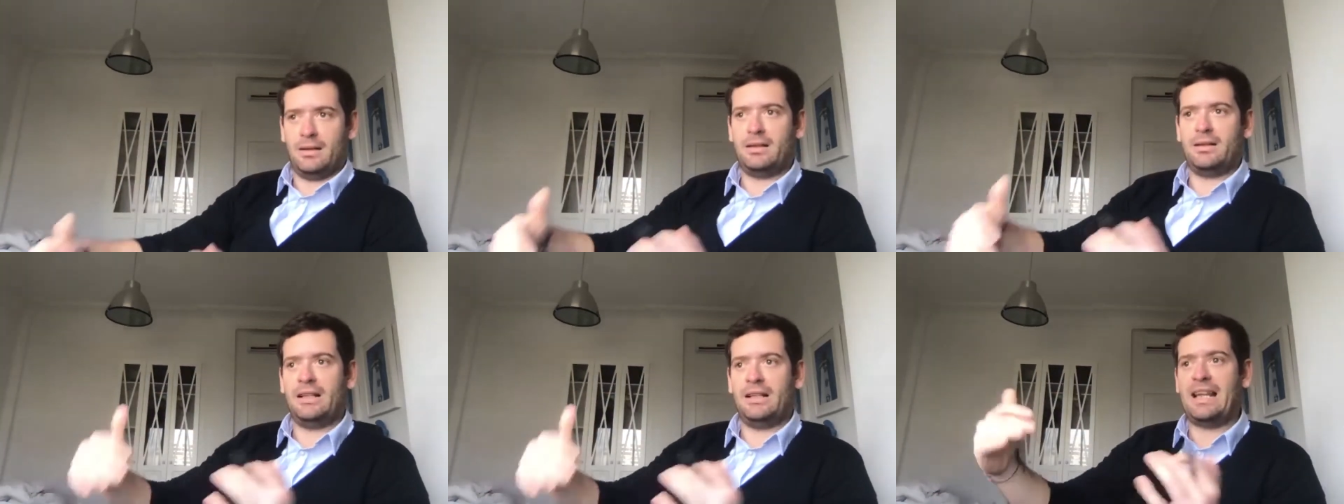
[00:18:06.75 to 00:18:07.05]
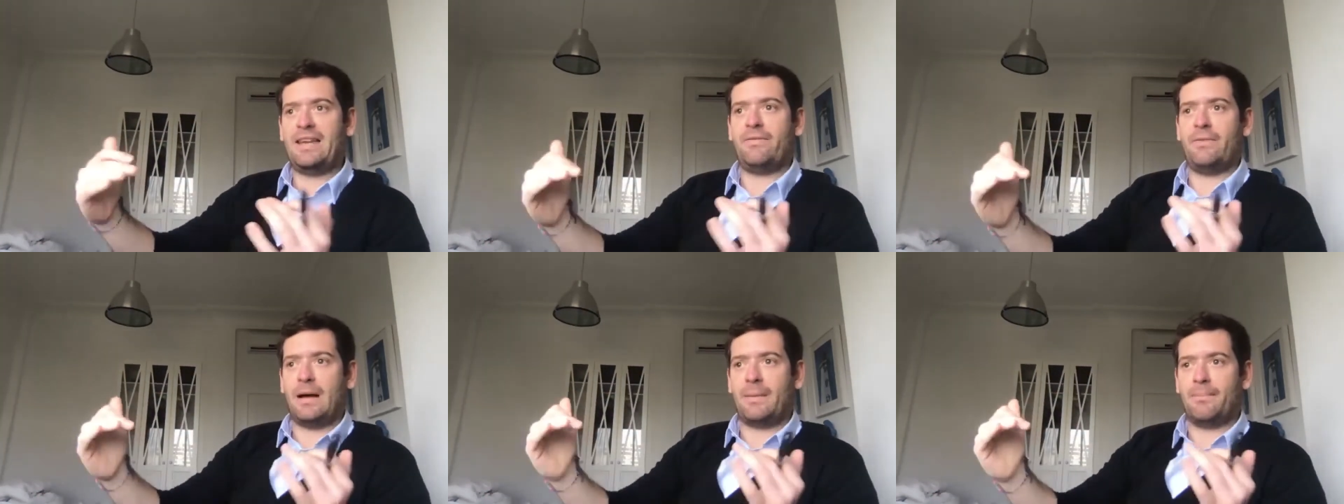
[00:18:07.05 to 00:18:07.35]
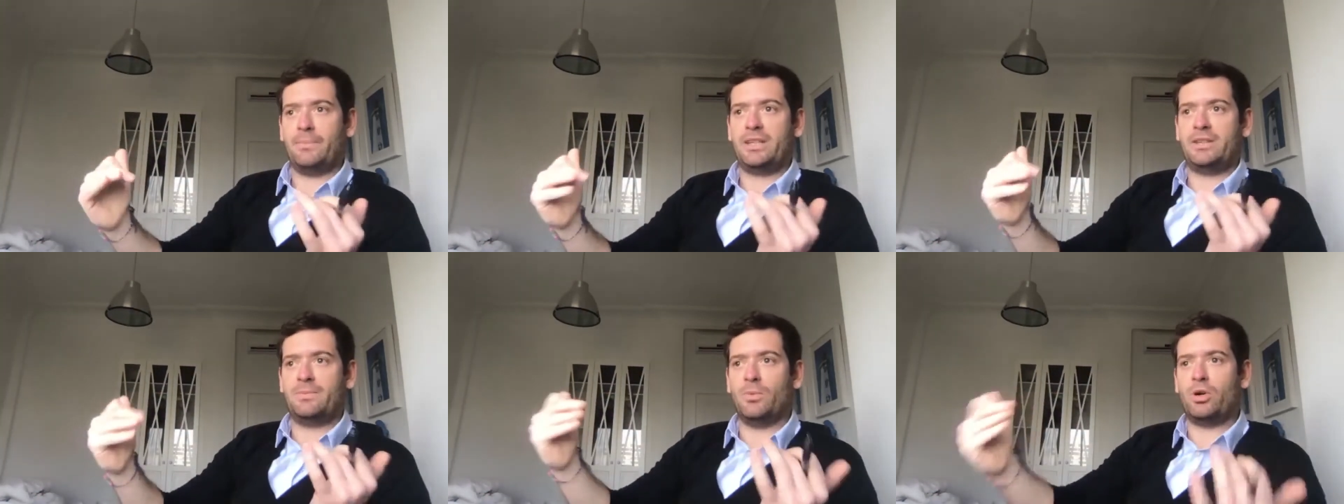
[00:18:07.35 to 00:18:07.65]
leave a
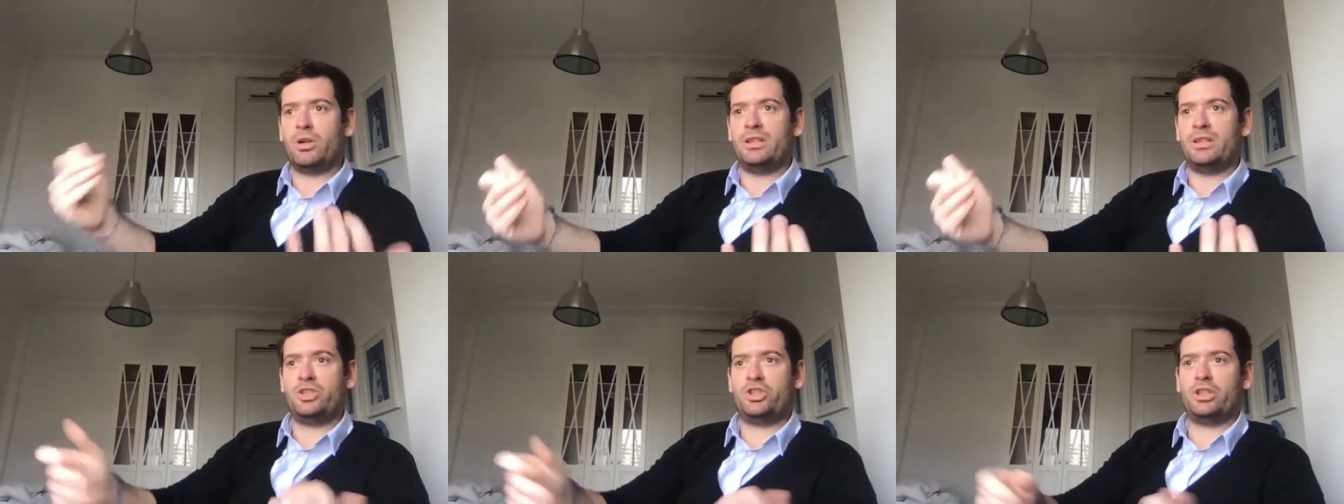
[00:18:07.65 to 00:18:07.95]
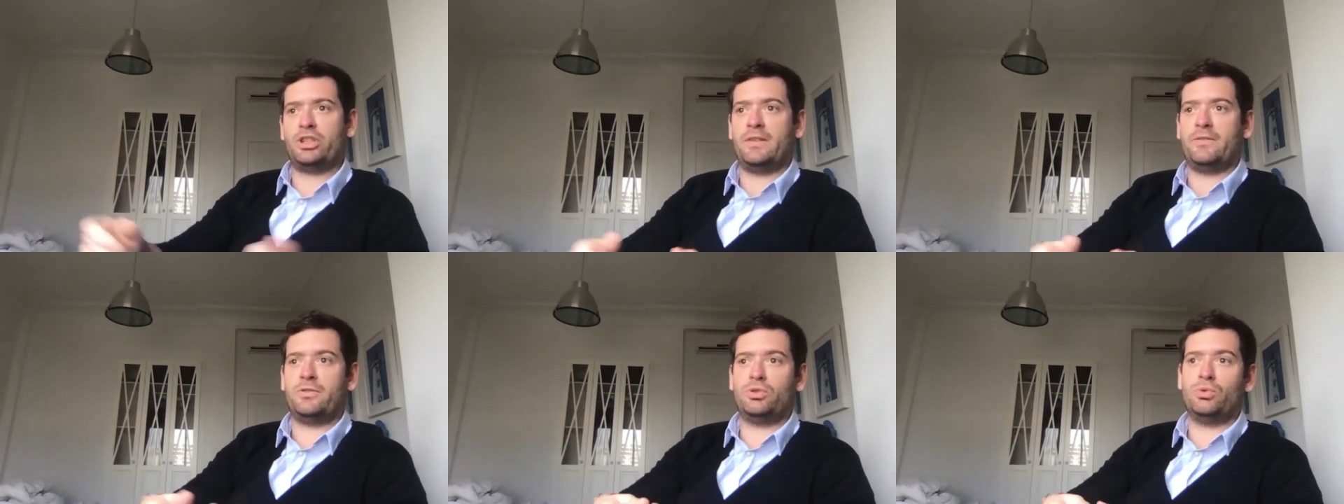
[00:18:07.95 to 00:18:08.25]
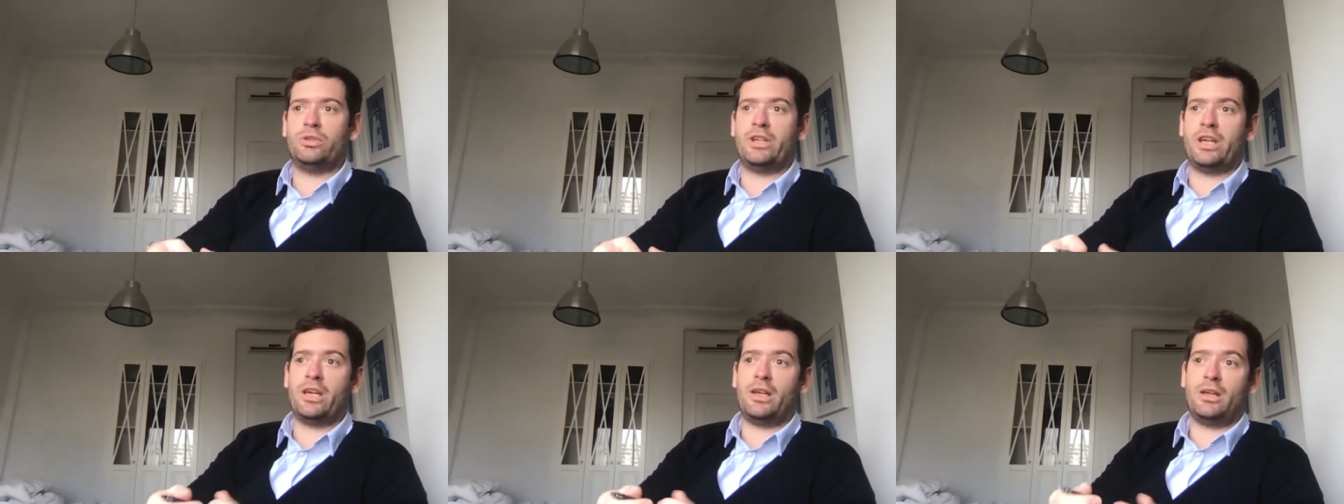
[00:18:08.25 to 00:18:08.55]
bit more initiative to
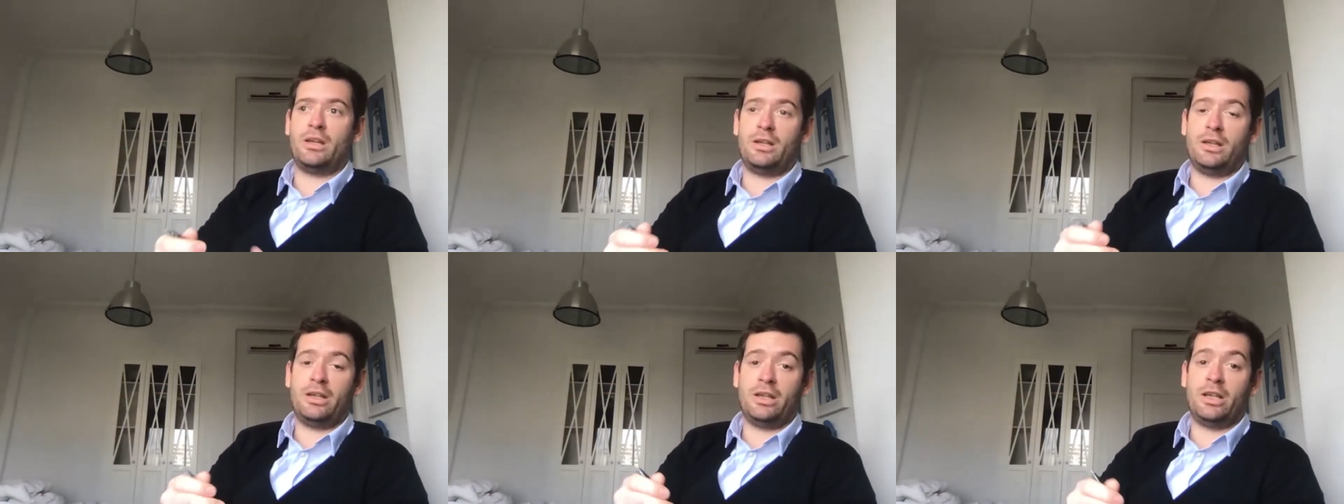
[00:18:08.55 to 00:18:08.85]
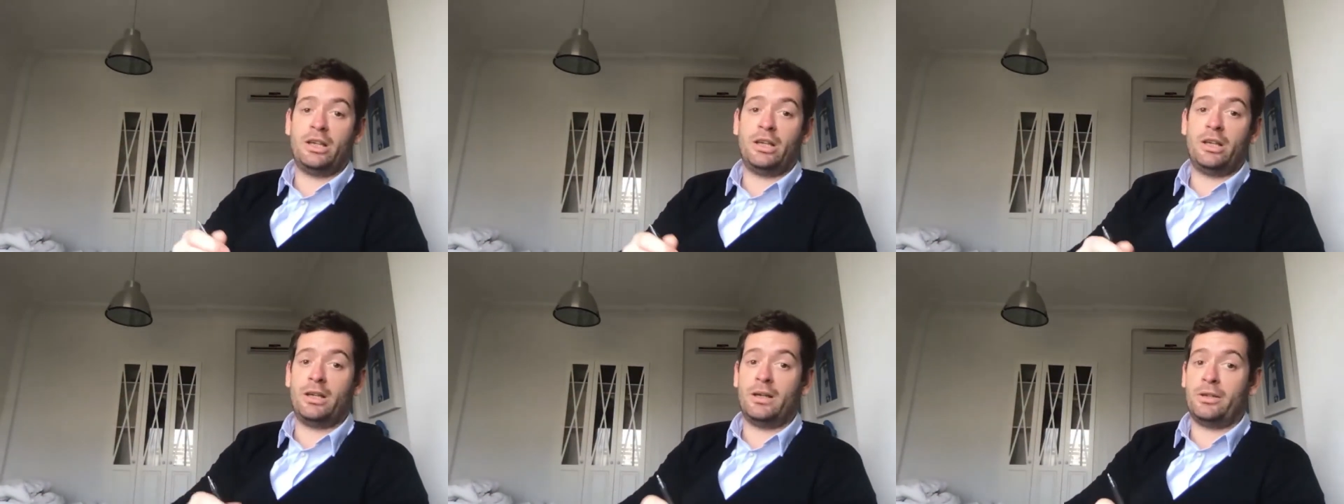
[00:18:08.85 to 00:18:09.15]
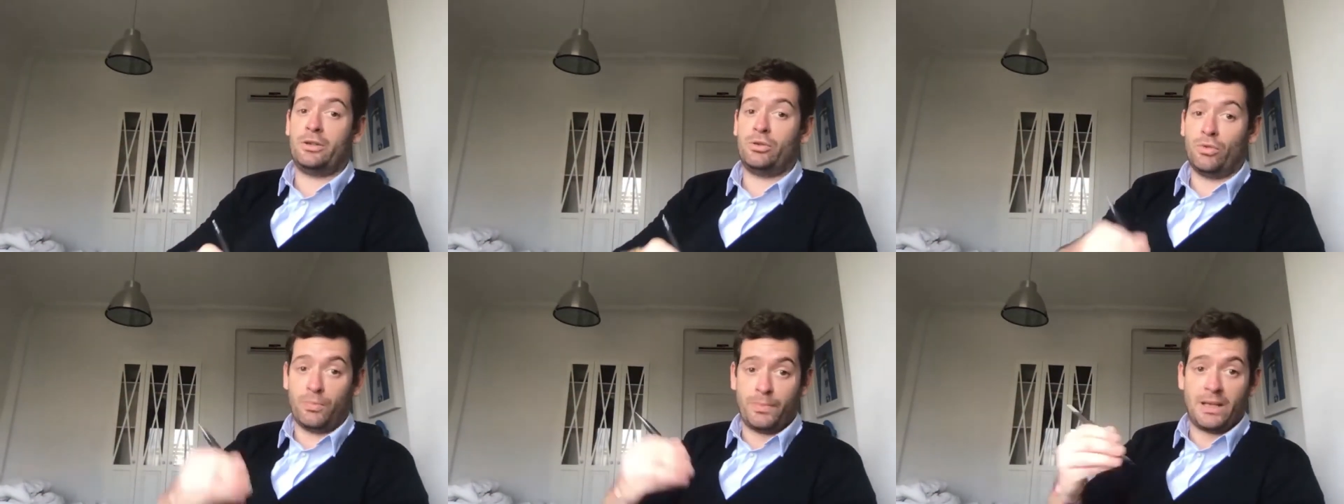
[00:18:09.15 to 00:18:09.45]
the
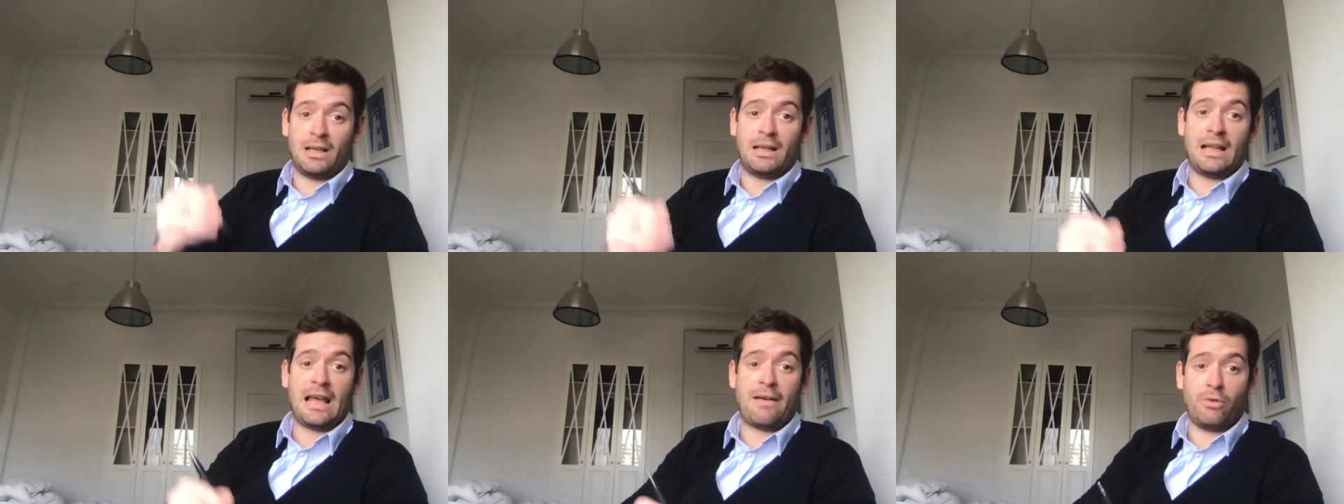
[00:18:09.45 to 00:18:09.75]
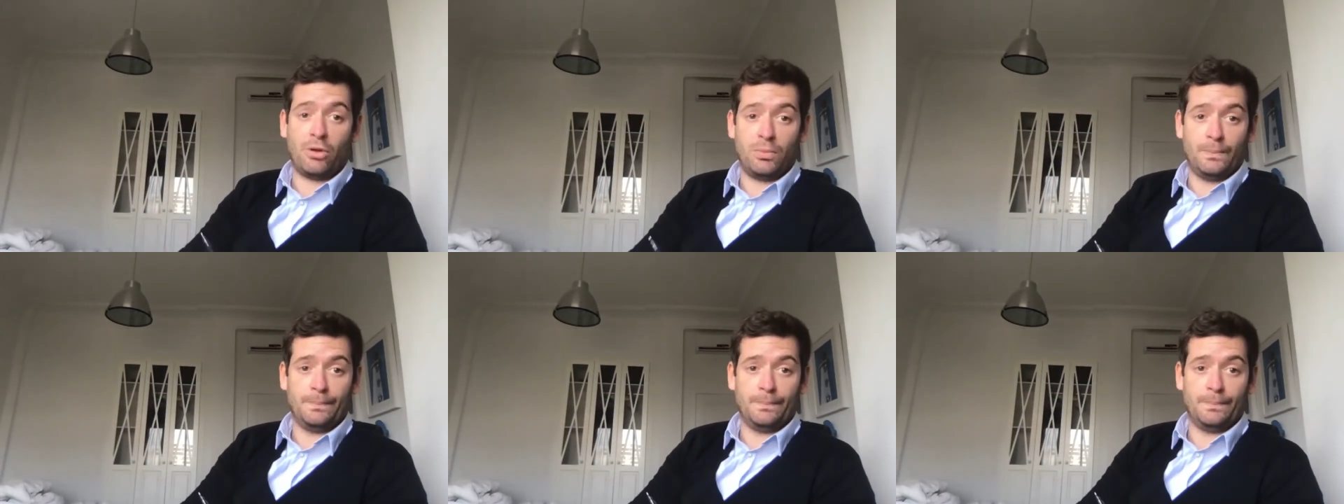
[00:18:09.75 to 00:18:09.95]
European level?